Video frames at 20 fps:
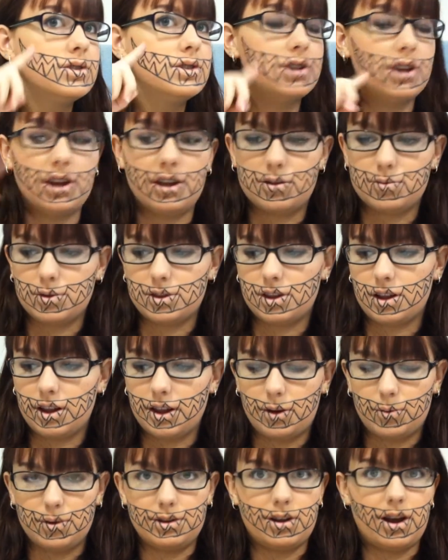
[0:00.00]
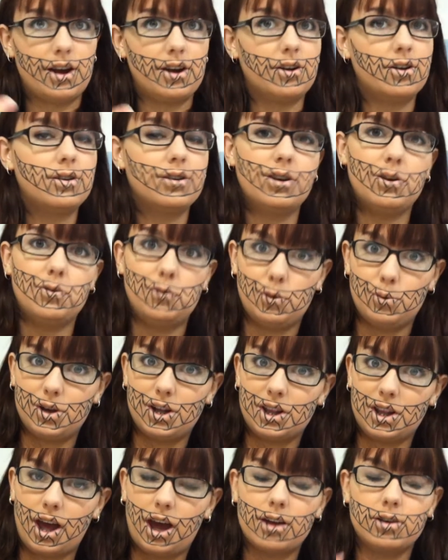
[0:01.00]
teeth with the liquid liner, if you
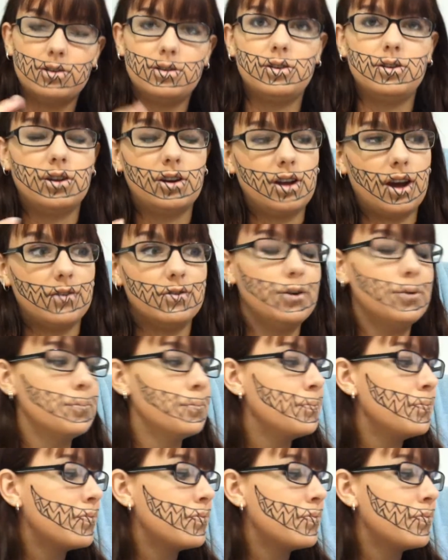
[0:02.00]
did that, you didn't have to.